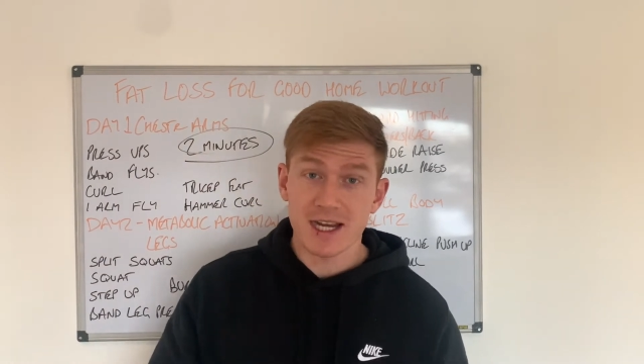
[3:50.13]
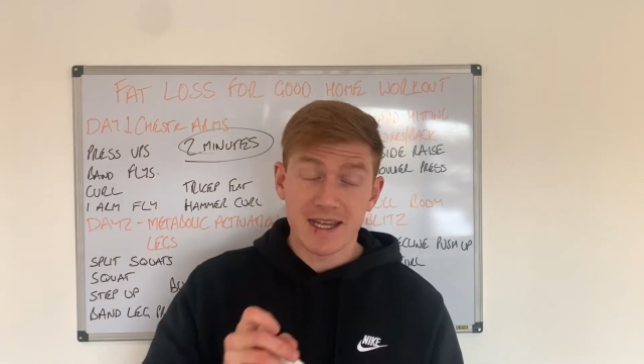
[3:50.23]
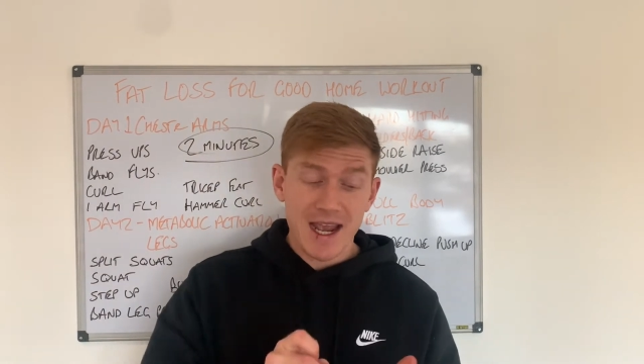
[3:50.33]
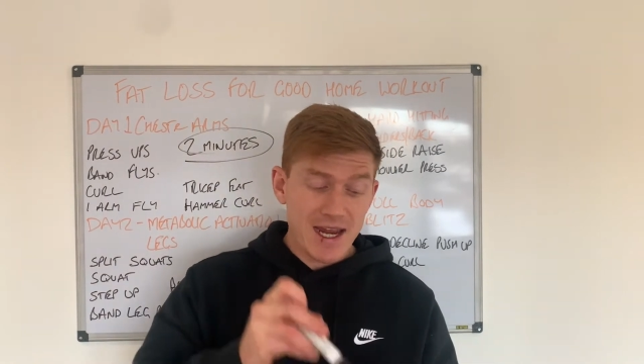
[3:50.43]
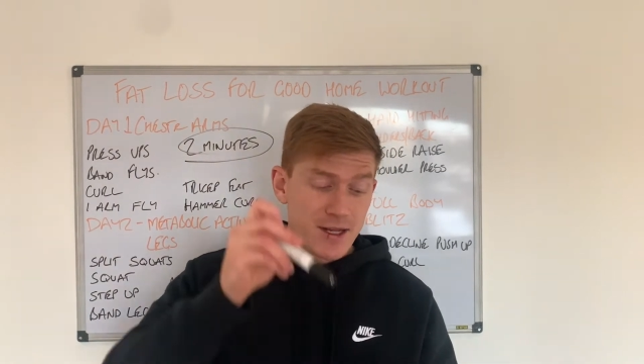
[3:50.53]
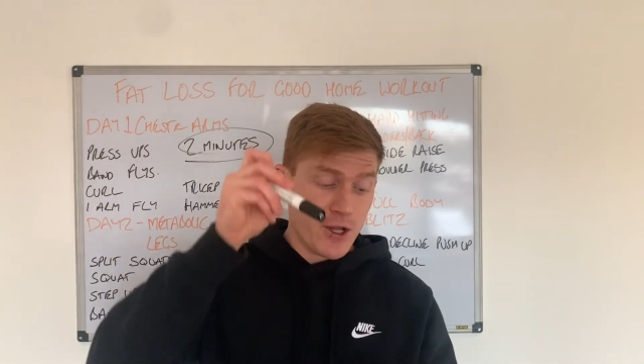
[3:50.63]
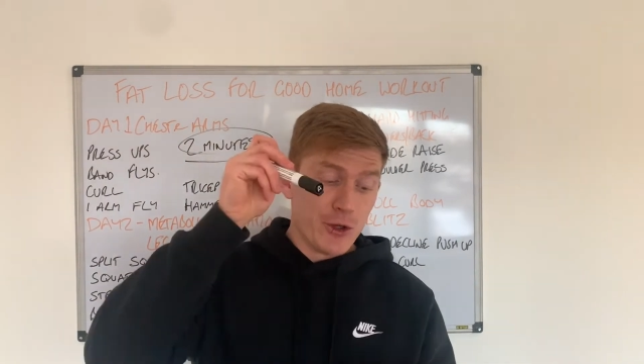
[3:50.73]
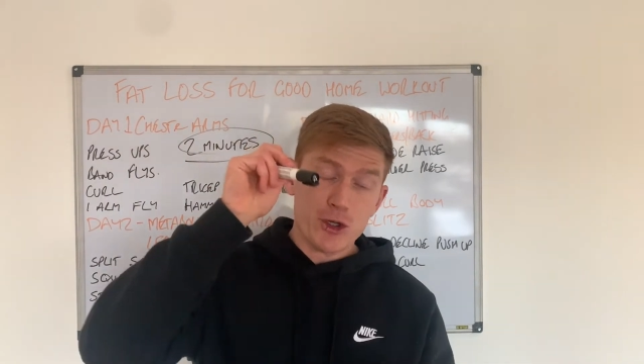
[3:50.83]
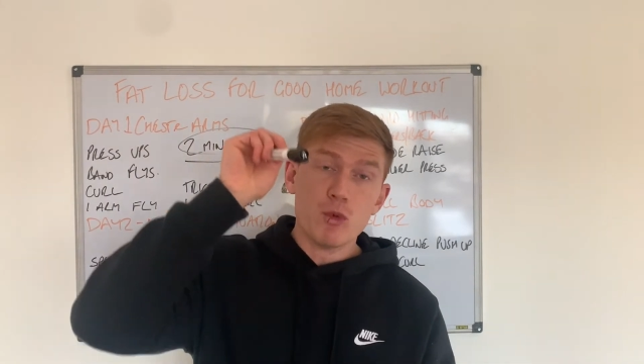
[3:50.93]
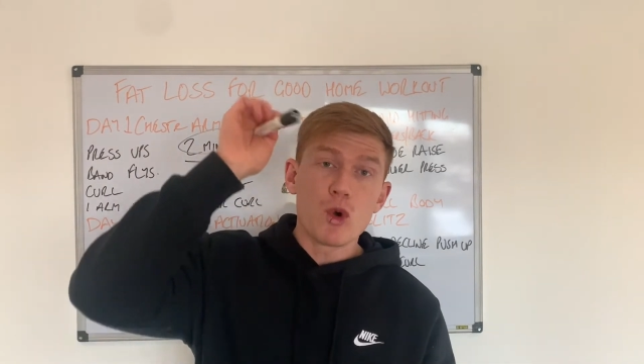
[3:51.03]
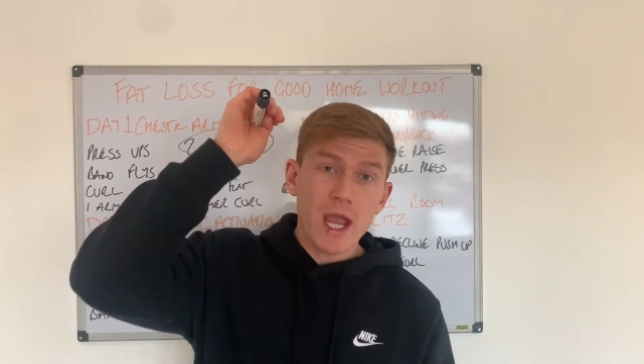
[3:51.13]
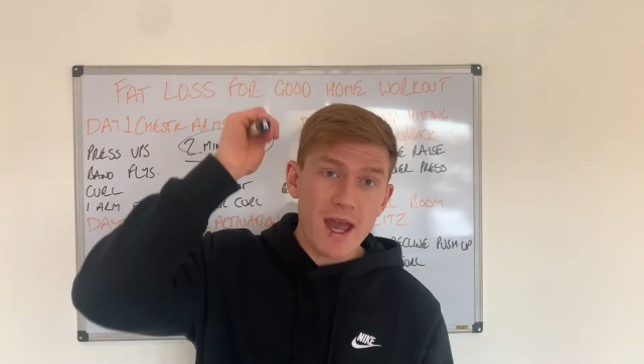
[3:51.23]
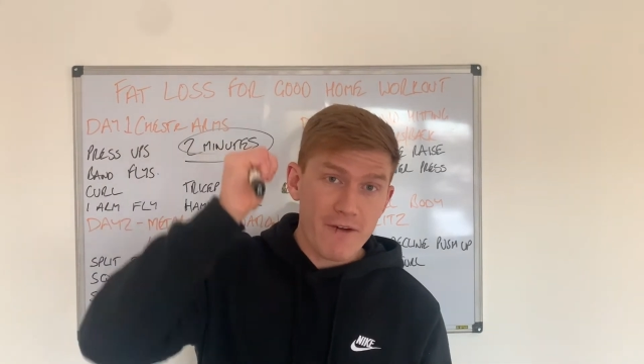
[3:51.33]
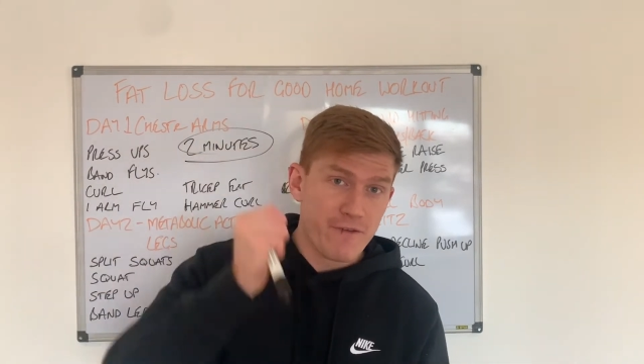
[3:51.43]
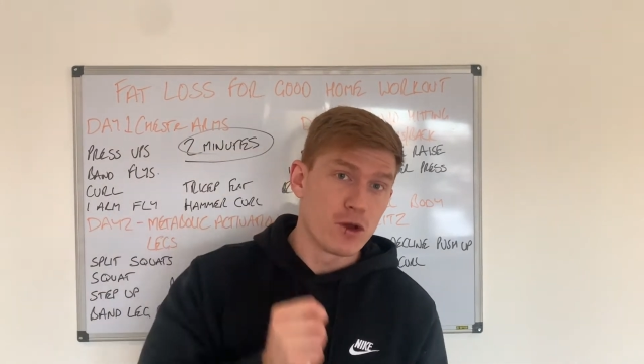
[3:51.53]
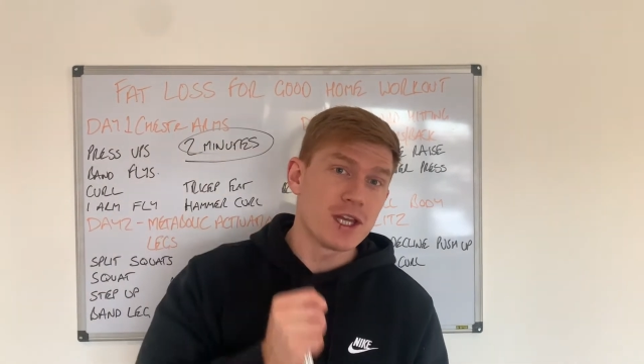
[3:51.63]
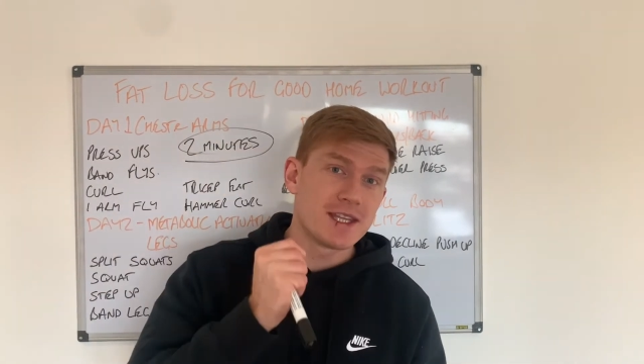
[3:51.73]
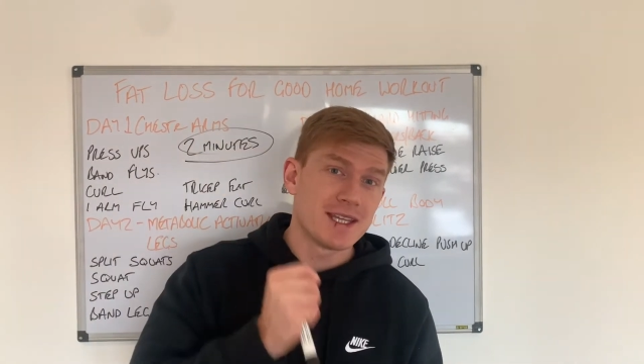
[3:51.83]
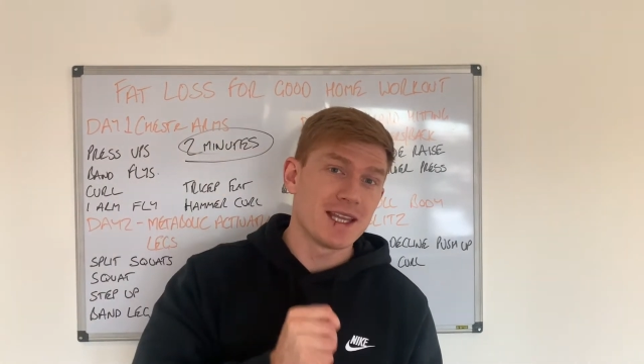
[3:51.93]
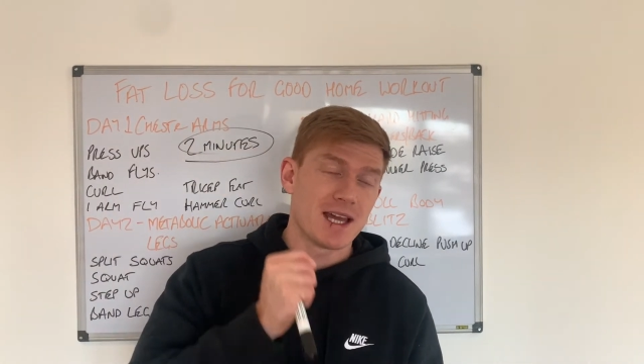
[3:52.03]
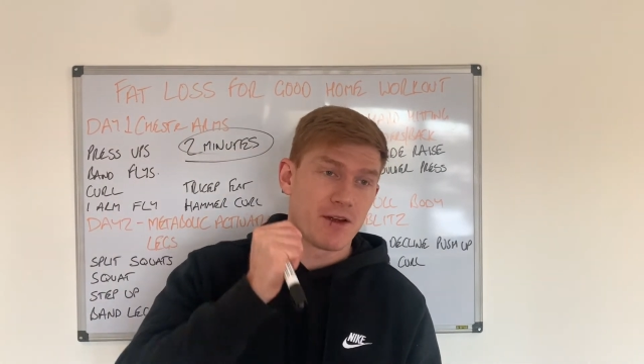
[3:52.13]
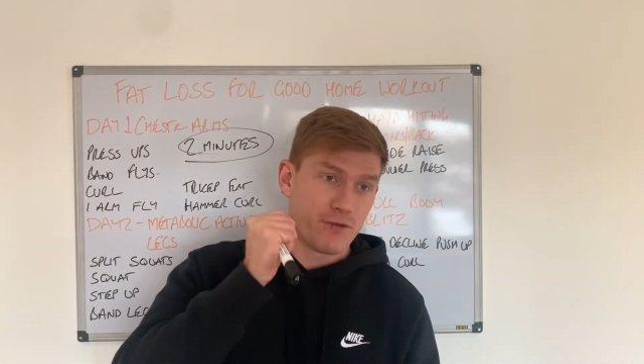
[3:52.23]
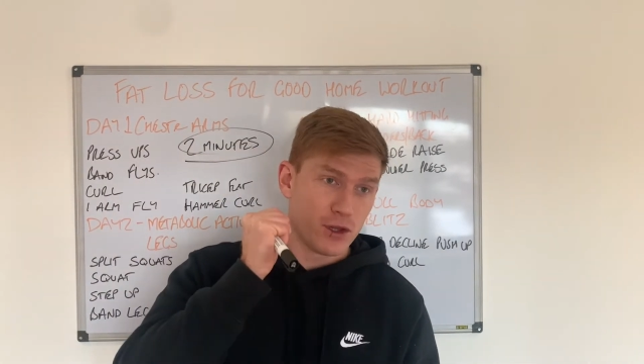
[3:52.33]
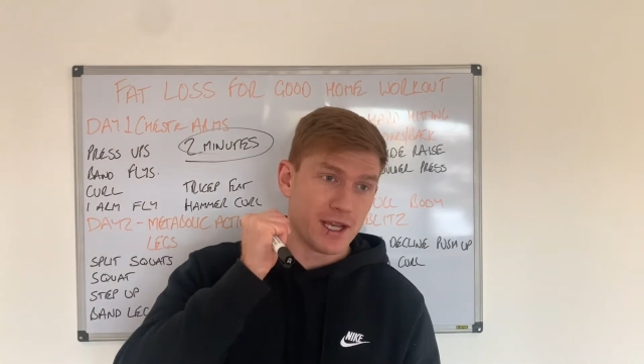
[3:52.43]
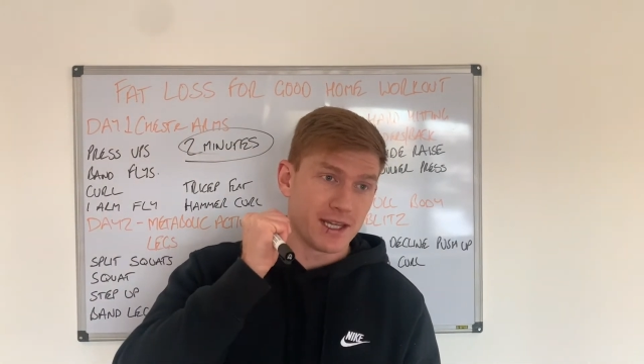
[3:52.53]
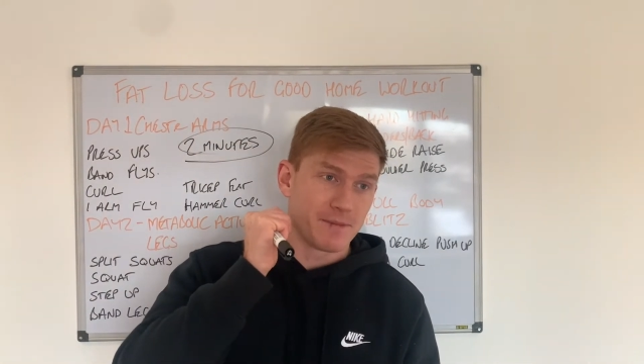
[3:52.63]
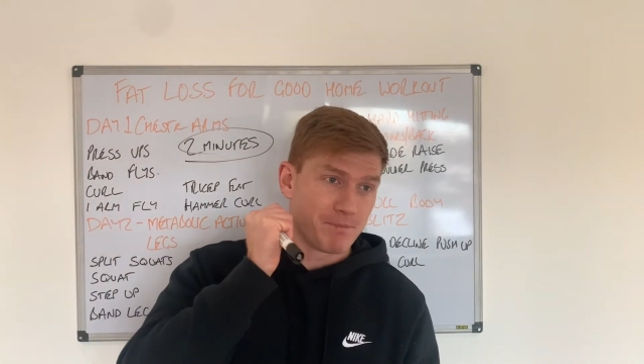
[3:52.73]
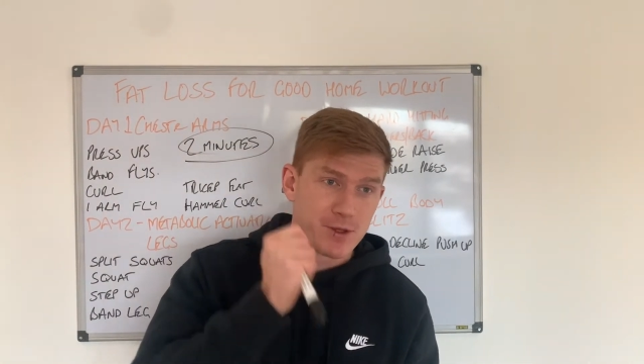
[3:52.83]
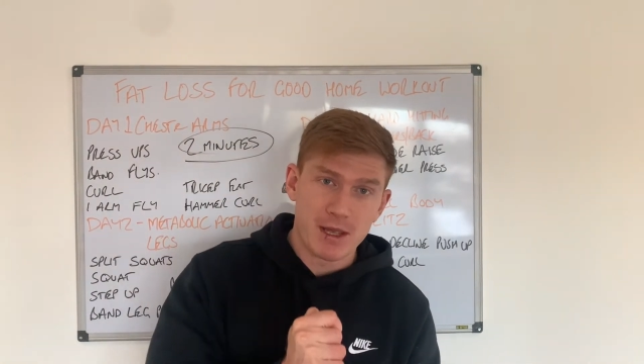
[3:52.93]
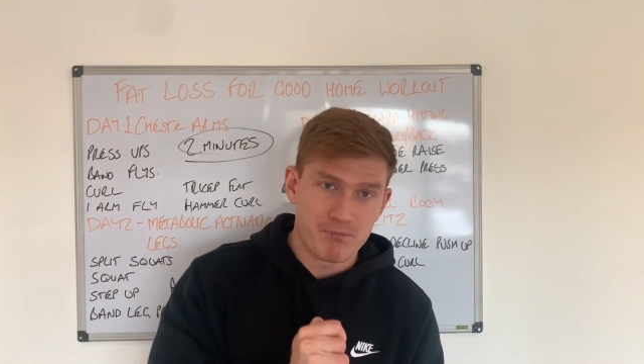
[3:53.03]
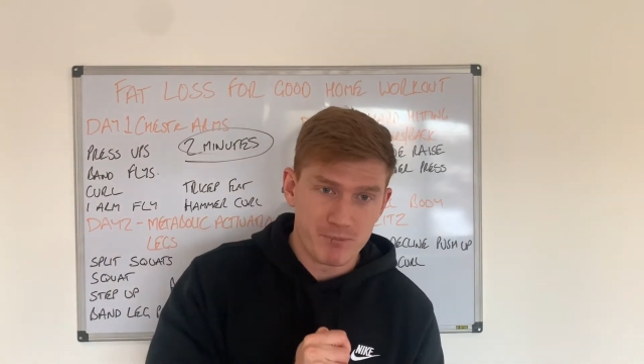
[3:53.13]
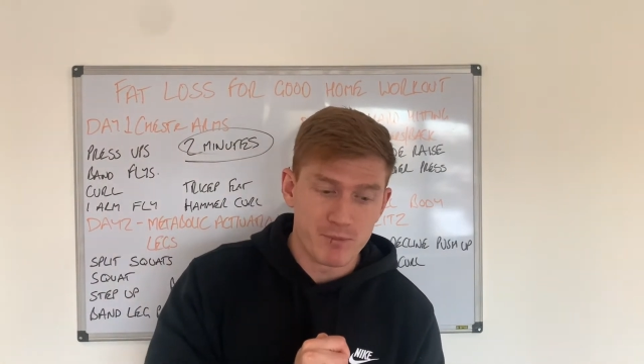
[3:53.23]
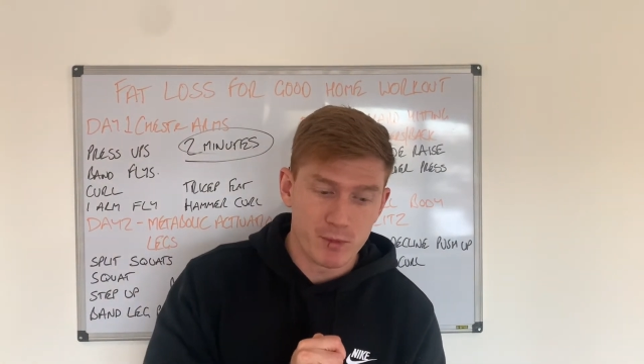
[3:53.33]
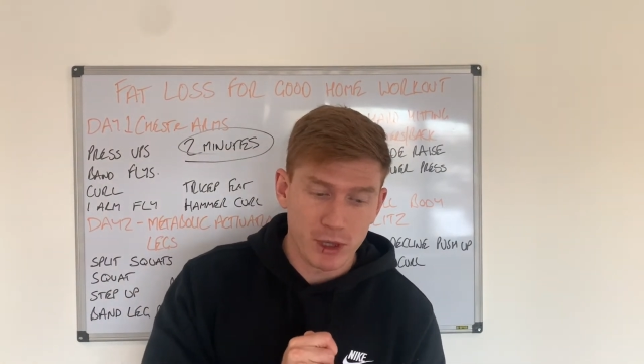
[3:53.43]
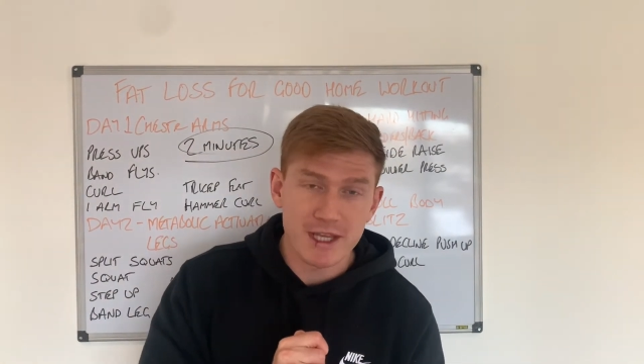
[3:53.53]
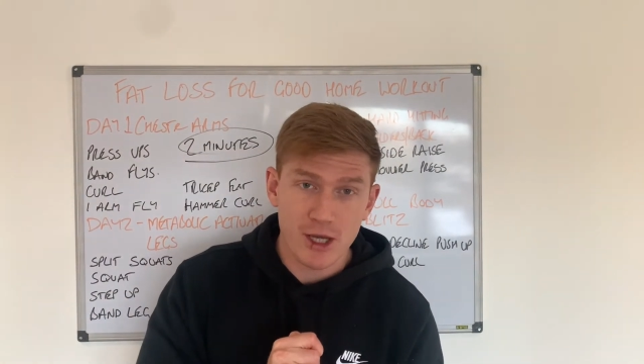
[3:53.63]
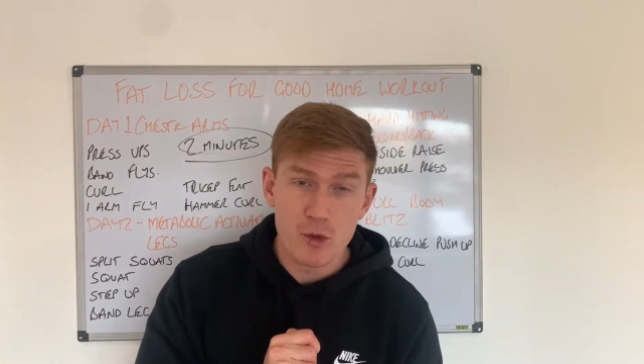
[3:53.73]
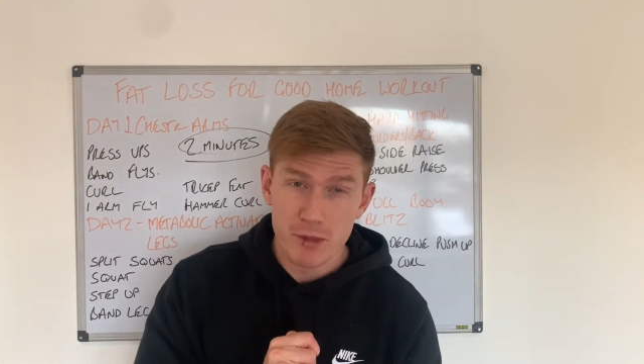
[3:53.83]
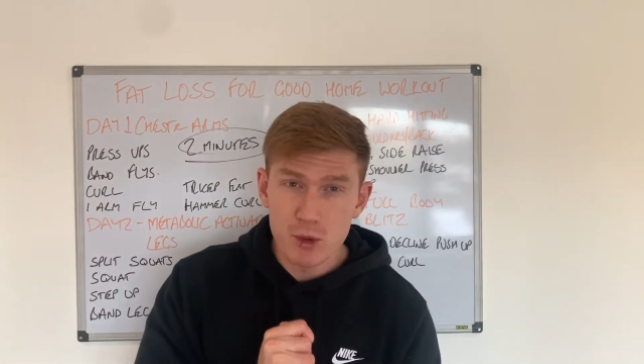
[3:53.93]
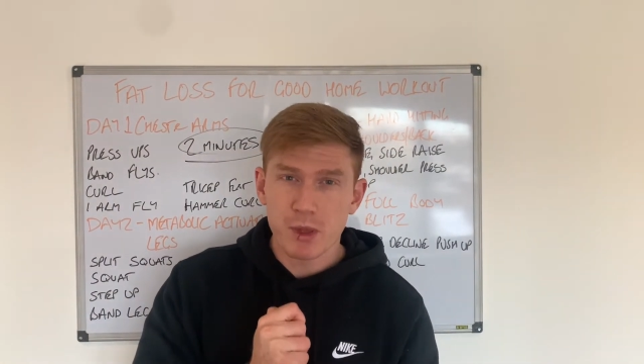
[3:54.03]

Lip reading: Again, you will get a fully kind of laid out meal